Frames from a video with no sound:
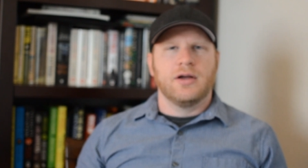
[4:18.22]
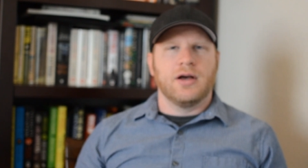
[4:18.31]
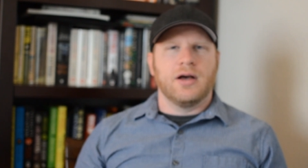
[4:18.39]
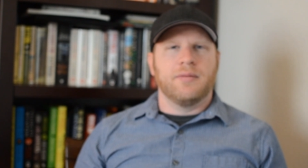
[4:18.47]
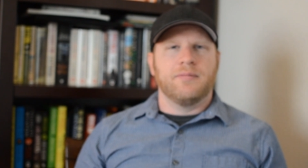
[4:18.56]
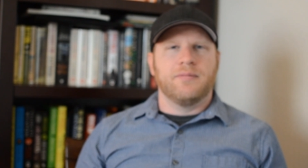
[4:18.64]

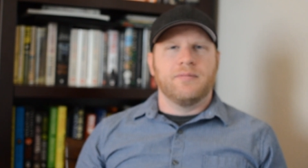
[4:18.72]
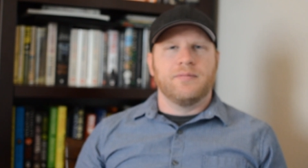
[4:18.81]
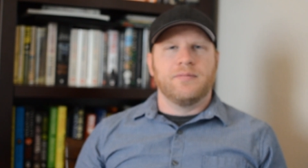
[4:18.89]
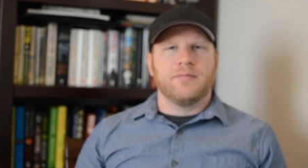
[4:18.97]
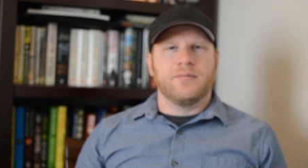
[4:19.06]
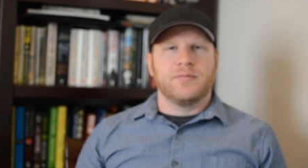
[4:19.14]
Um,
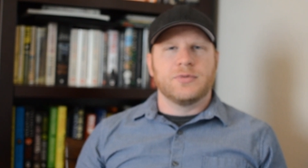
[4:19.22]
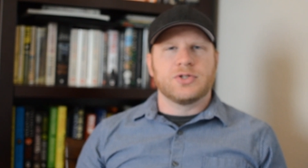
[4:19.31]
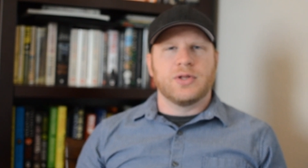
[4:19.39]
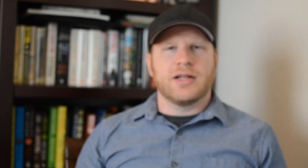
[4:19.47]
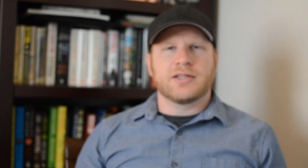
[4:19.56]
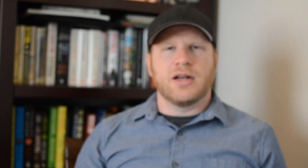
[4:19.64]
so
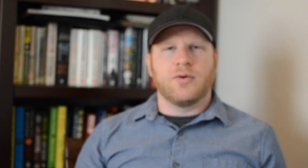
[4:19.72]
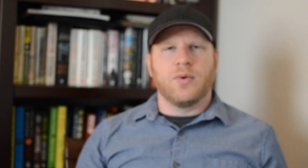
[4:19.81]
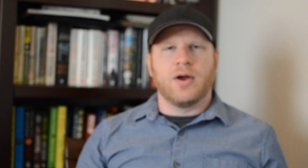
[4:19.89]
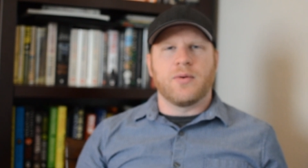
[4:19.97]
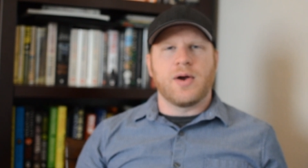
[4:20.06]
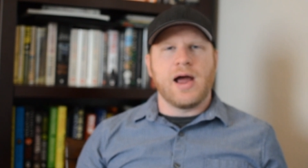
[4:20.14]
that's kind of
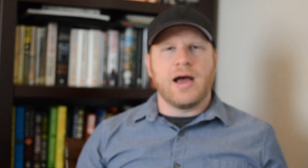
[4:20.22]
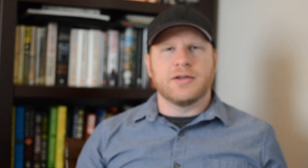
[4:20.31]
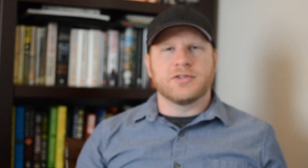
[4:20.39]
where we're at.